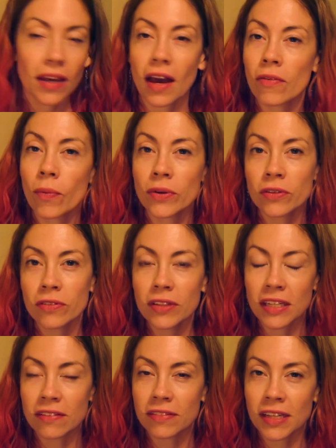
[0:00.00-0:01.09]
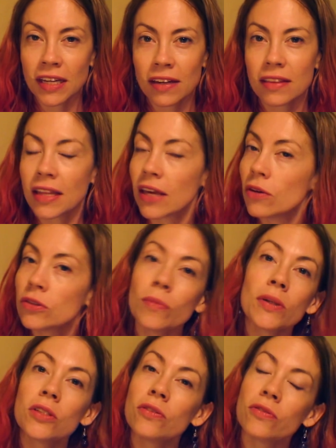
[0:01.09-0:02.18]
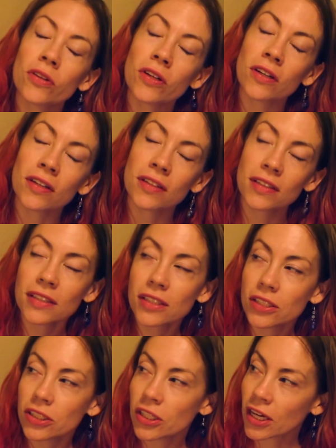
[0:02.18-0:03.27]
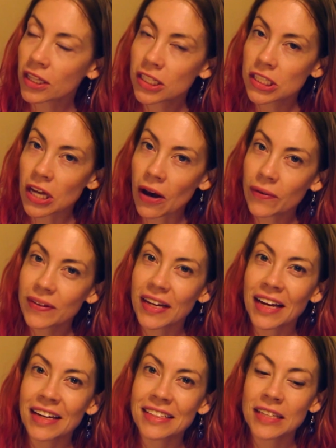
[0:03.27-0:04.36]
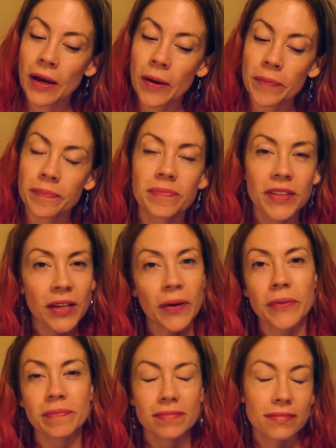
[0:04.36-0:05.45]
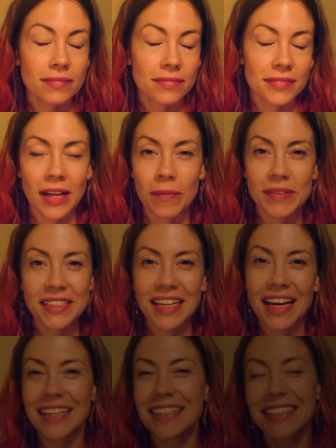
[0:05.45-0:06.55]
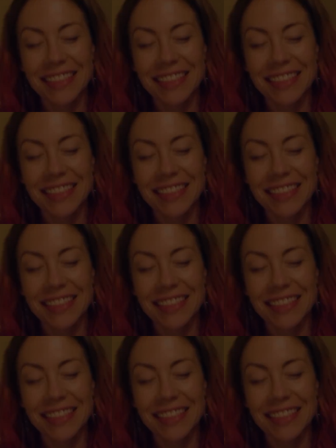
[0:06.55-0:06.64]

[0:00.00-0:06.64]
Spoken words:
have a wonderful evening. Thank you so much for checking this out, and namaste.